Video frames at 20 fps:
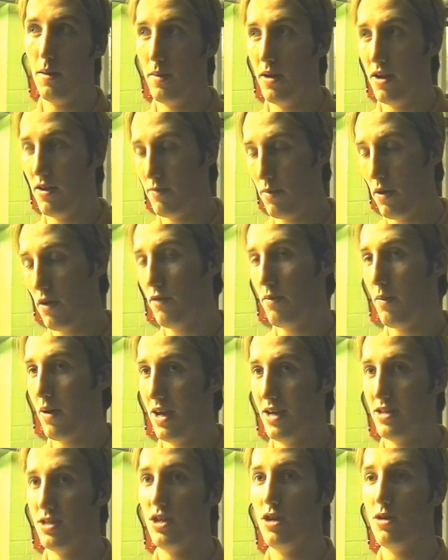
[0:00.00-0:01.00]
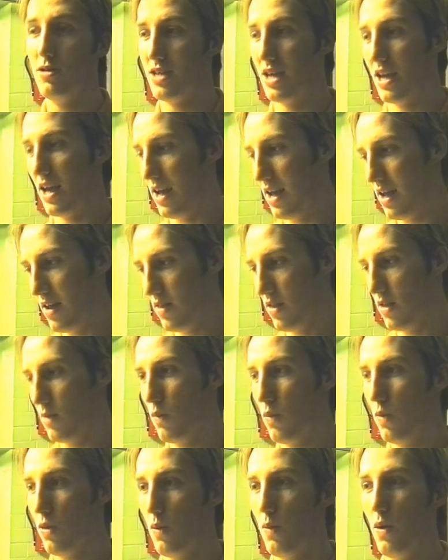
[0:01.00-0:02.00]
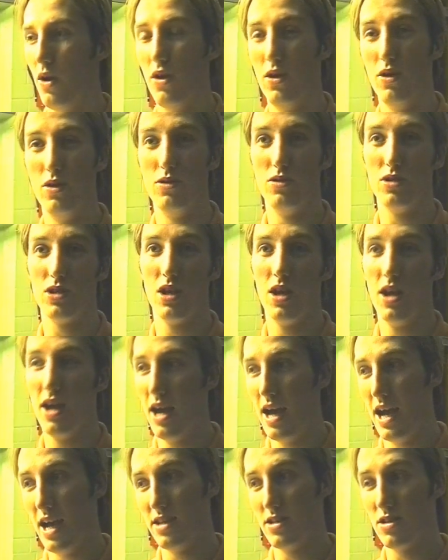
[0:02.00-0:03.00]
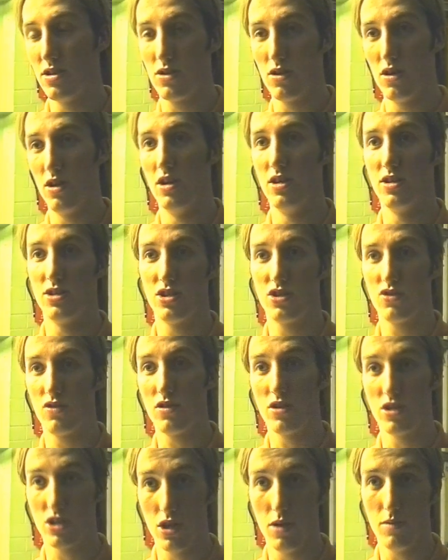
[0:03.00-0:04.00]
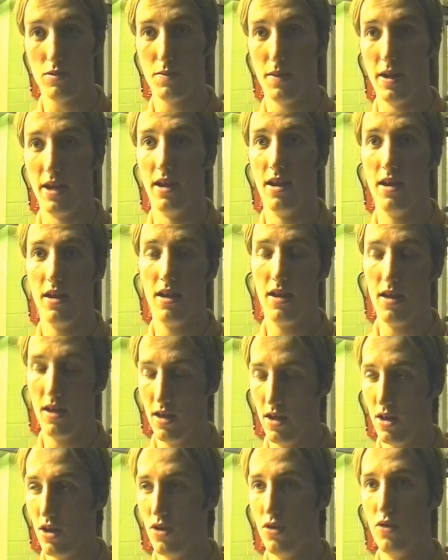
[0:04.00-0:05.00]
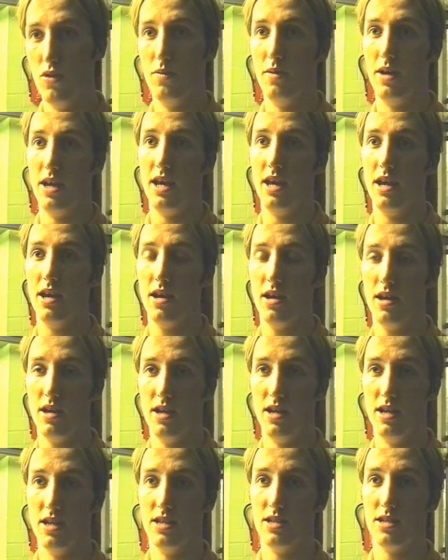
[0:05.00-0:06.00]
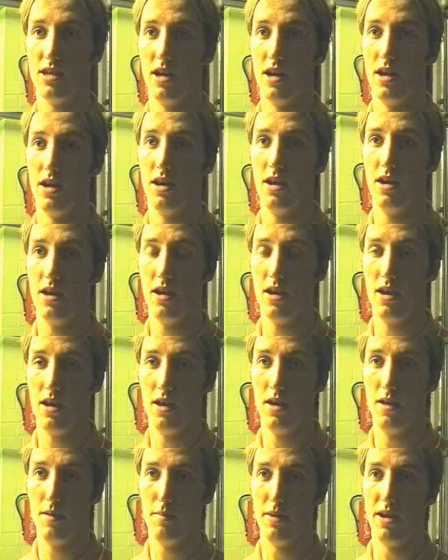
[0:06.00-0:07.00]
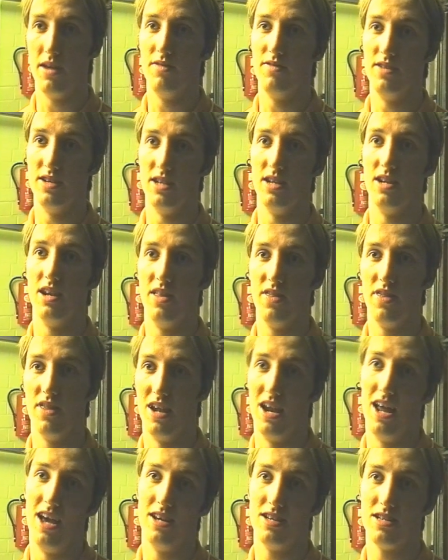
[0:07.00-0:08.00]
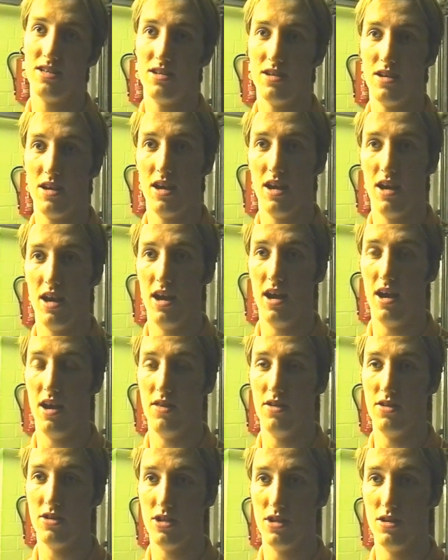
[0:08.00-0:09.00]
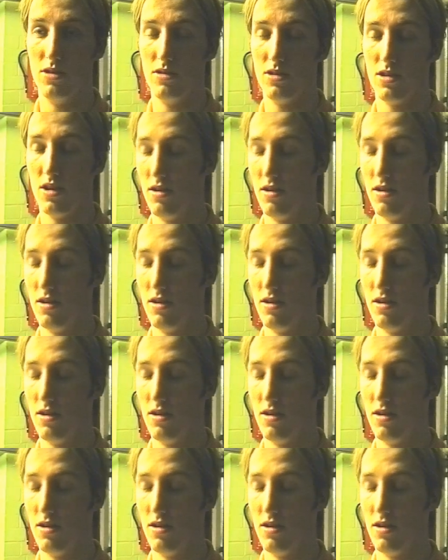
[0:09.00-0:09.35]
But if both players are using it, the one who hasn't got a stronger topspin normally is benefited the less out of the two. So.